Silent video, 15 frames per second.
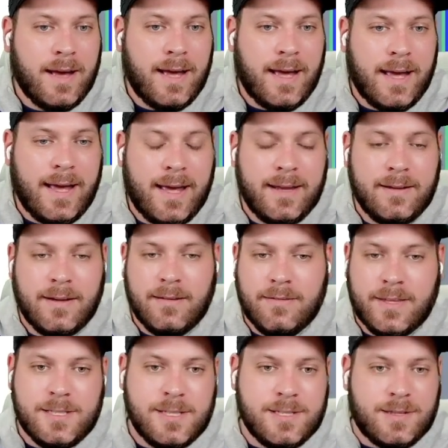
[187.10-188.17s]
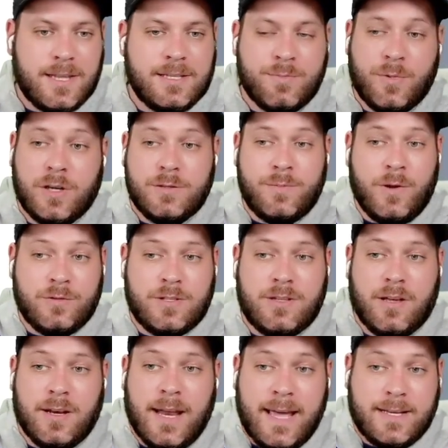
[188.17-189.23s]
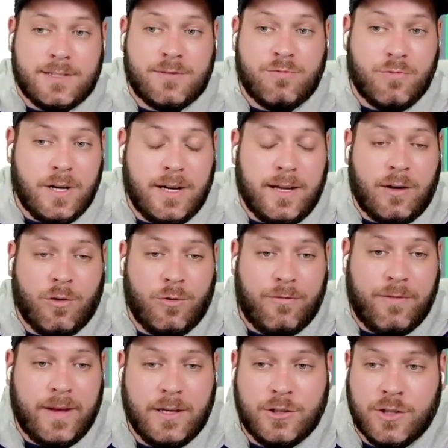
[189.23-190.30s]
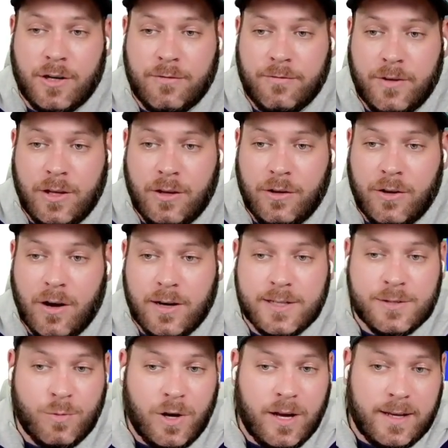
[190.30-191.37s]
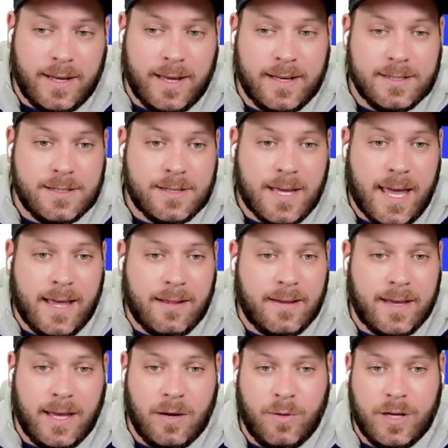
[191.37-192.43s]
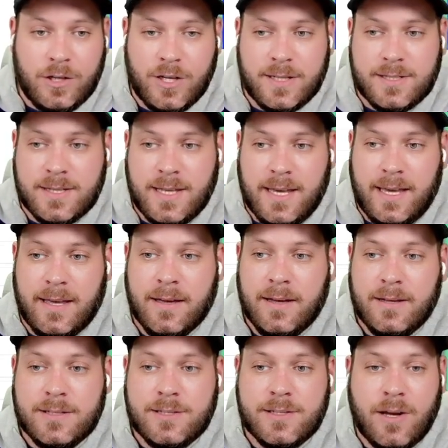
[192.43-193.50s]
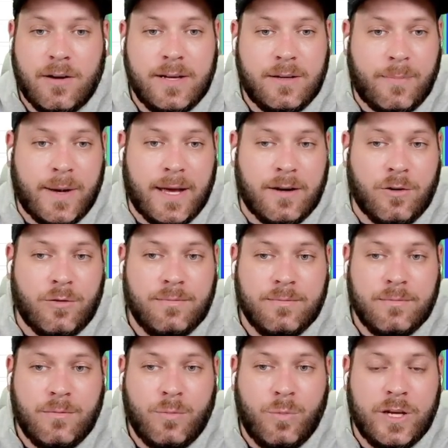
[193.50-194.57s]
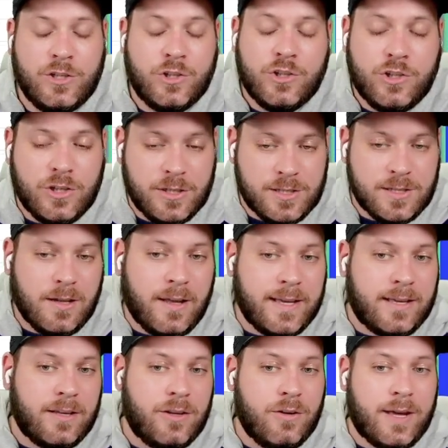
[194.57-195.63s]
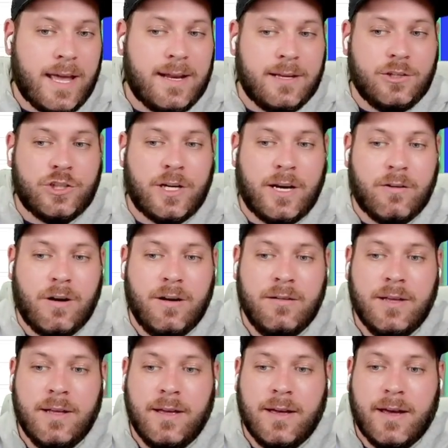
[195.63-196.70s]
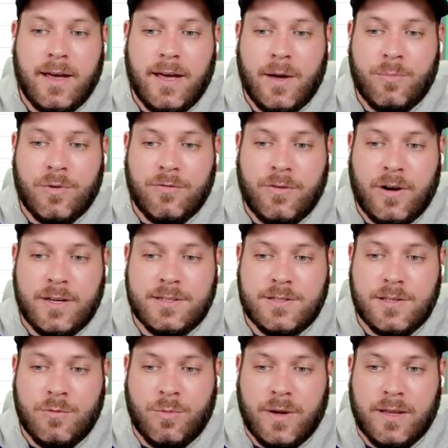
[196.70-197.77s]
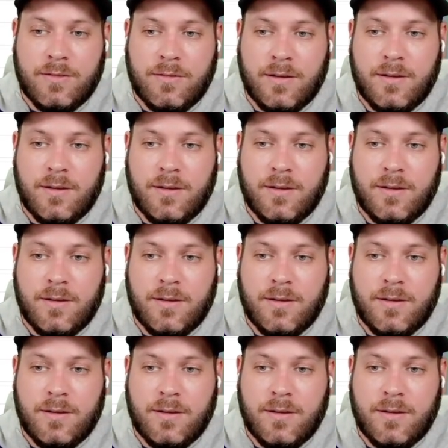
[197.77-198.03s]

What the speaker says: And this brings me on to the next really cool feature for you guys working at scale here, which is the side panel, which just like you get in Jira, provides you with